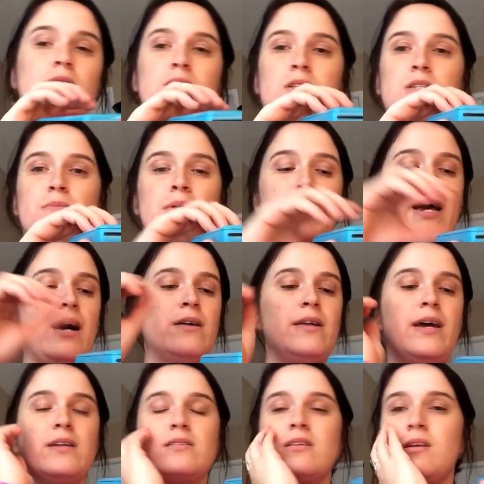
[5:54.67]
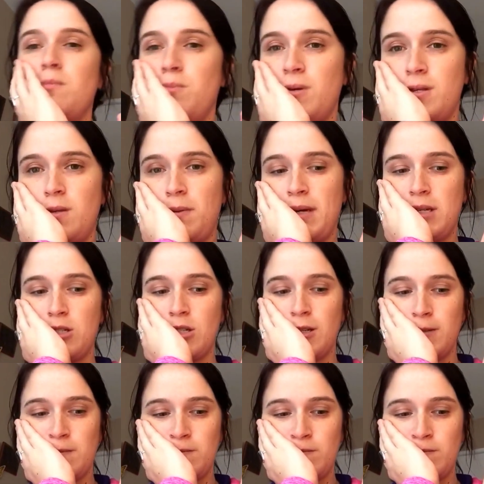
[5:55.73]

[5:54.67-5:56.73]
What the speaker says: spit out. Now it's going to print the picture.